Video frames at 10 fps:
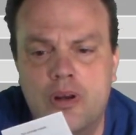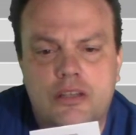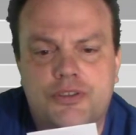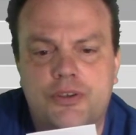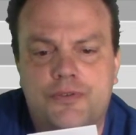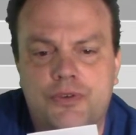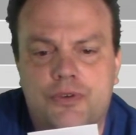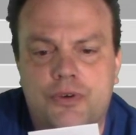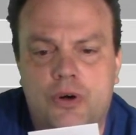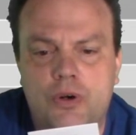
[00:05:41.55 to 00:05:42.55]
So if you
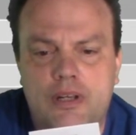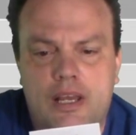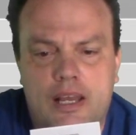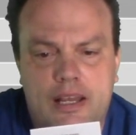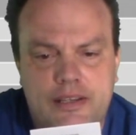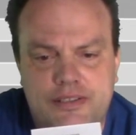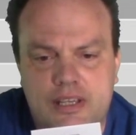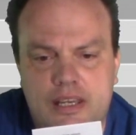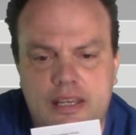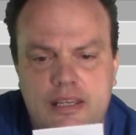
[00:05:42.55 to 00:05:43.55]
grow it as
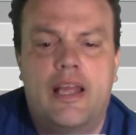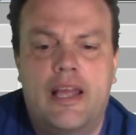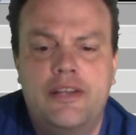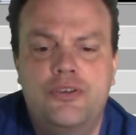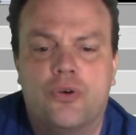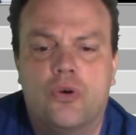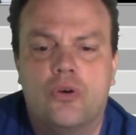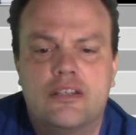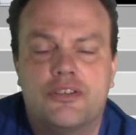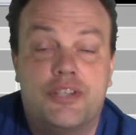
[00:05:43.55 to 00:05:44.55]
an annual,
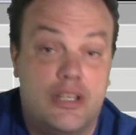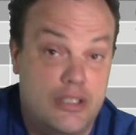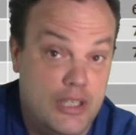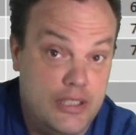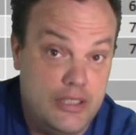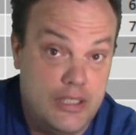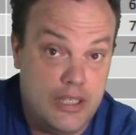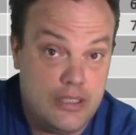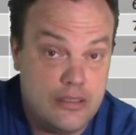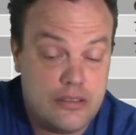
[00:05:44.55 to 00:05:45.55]
it'll take 90
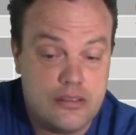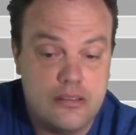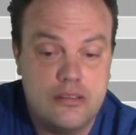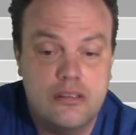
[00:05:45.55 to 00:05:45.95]
days.